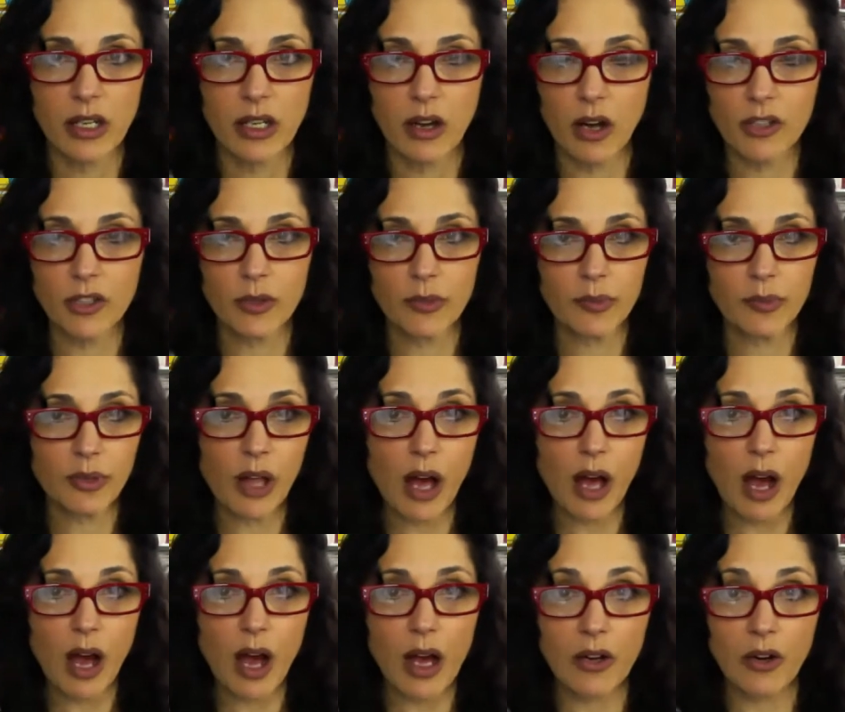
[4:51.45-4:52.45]
on your
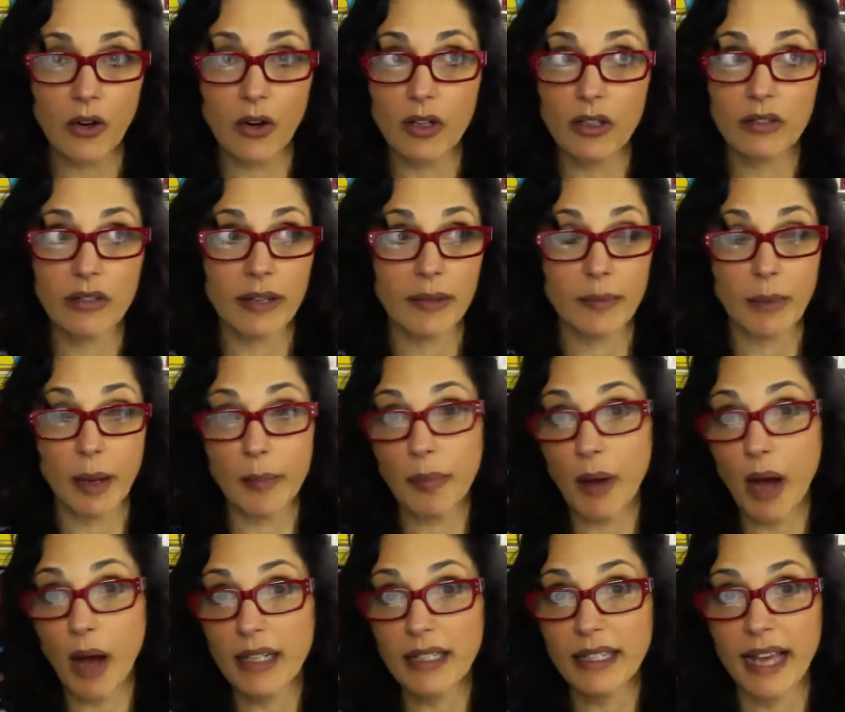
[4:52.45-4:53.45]
blog or like my
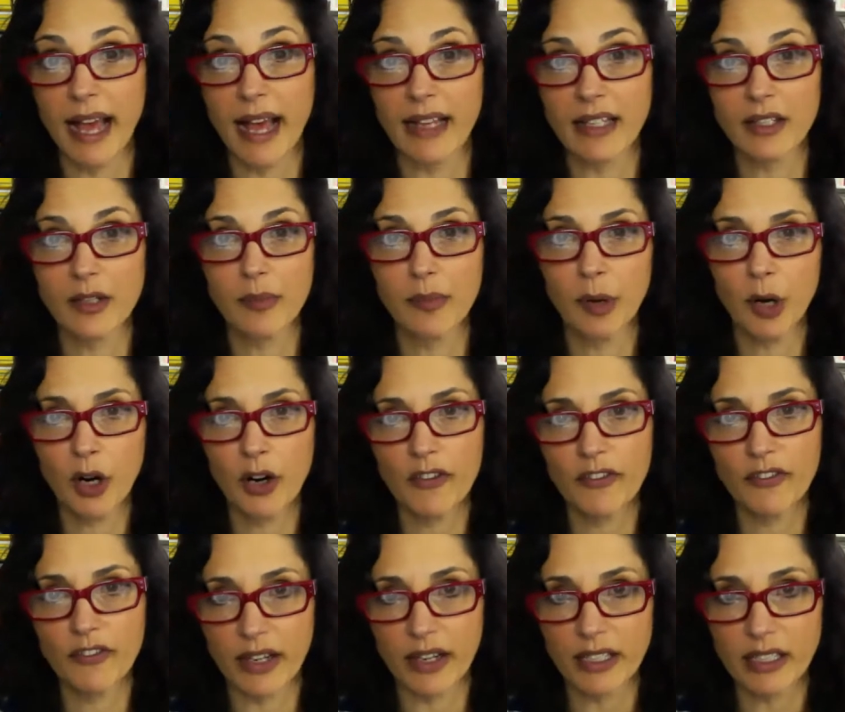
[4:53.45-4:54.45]
podcast,
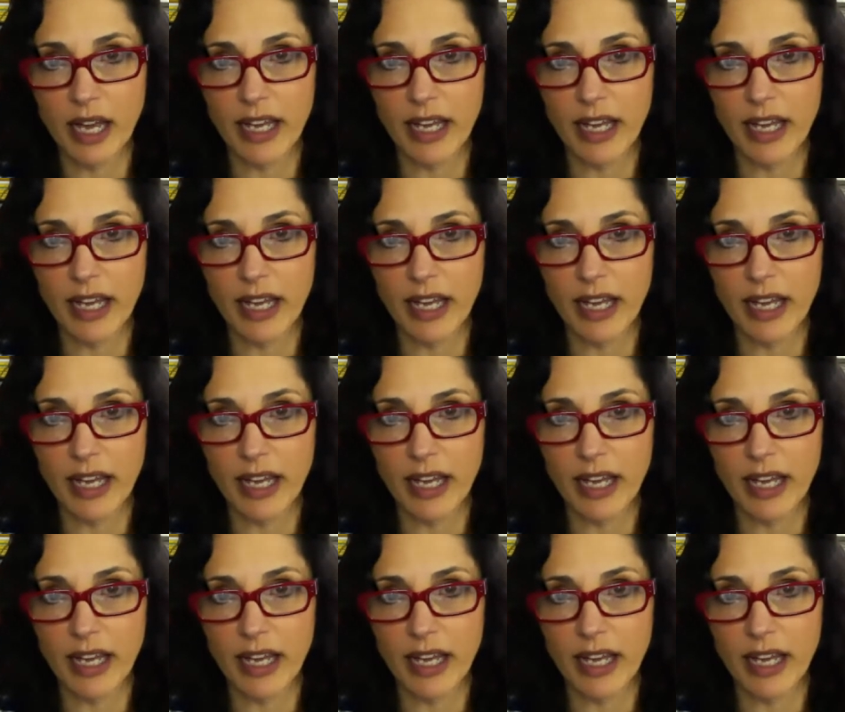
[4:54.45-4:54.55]
perfect.